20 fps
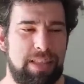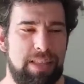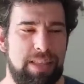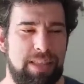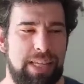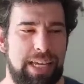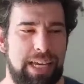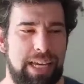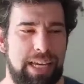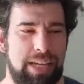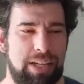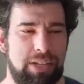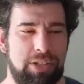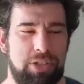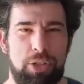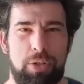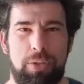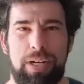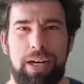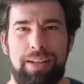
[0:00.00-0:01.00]
they
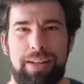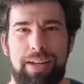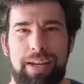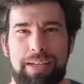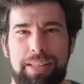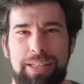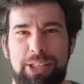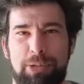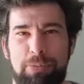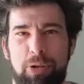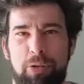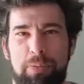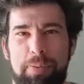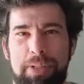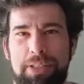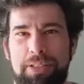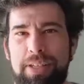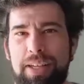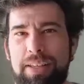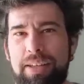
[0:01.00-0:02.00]
do not like these
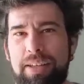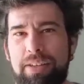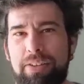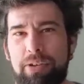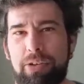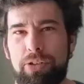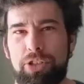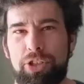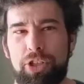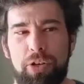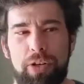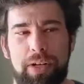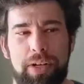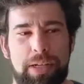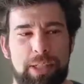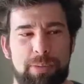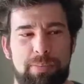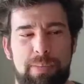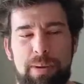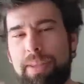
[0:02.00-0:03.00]
movements. They think they're
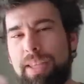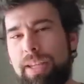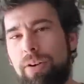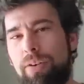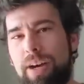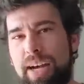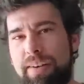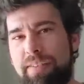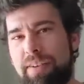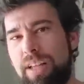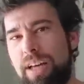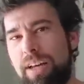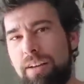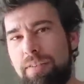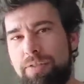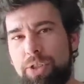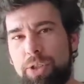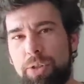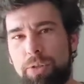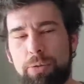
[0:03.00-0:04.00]
injurious. Maybe they don't have a lot
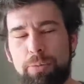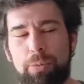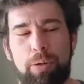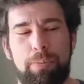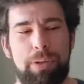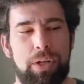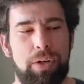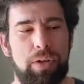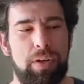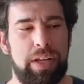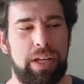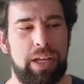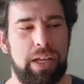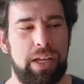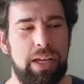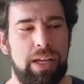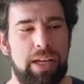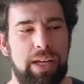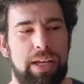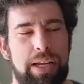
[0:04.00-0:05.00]
of shoulder mobility.
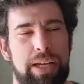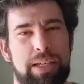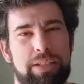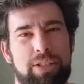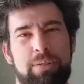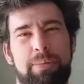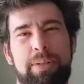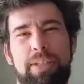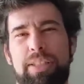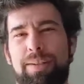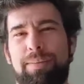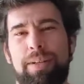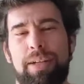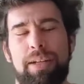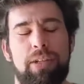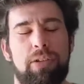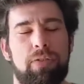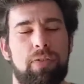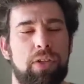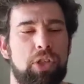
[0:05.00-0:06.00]
It is going to be somewhat
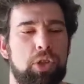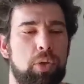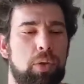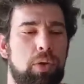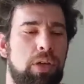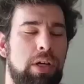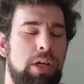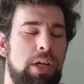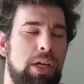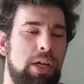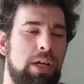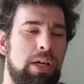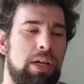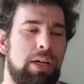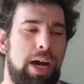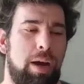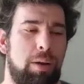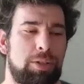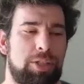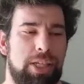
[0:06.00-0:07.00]
individual.
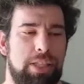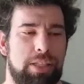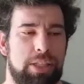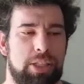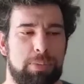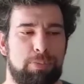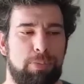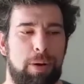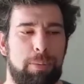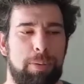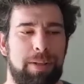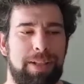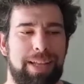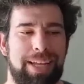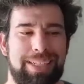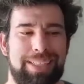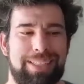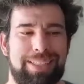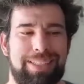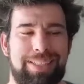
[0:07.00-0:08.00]
I would say this is probably like
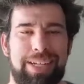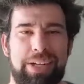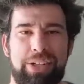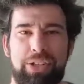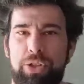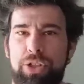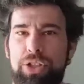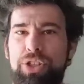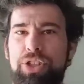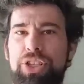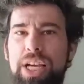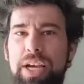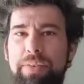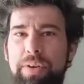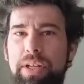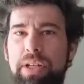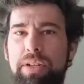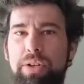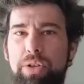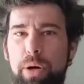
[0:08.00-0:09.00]
a 6 or a
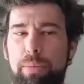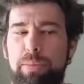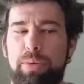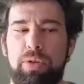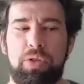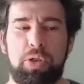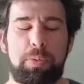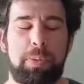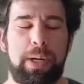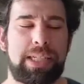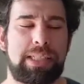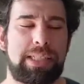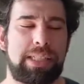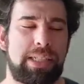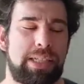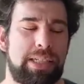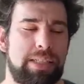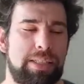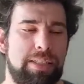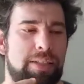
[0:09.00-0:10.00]
7 in terms of
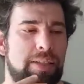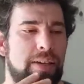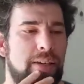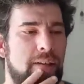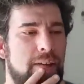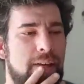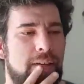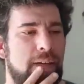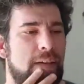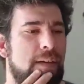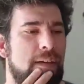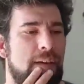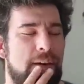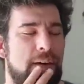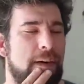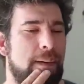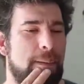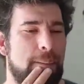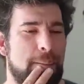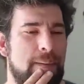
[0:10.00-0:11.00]
spiciness.
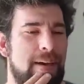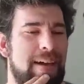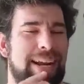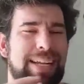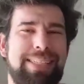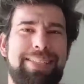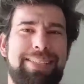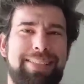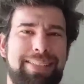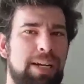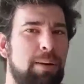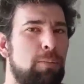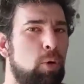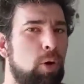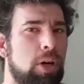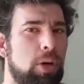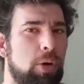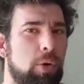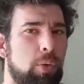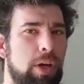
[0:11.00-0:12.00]
And I
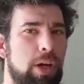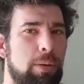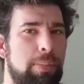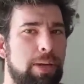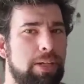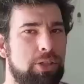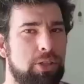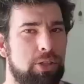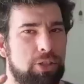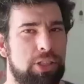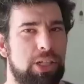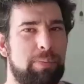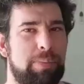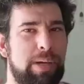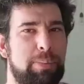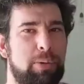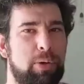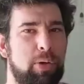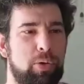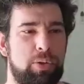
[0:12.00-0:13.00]
somewhat agree, because there are some
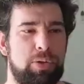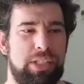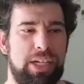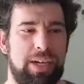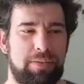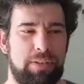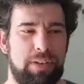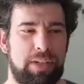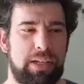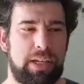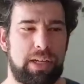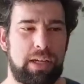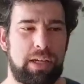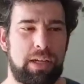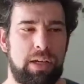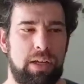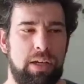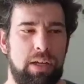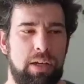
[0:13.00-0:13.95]
people who they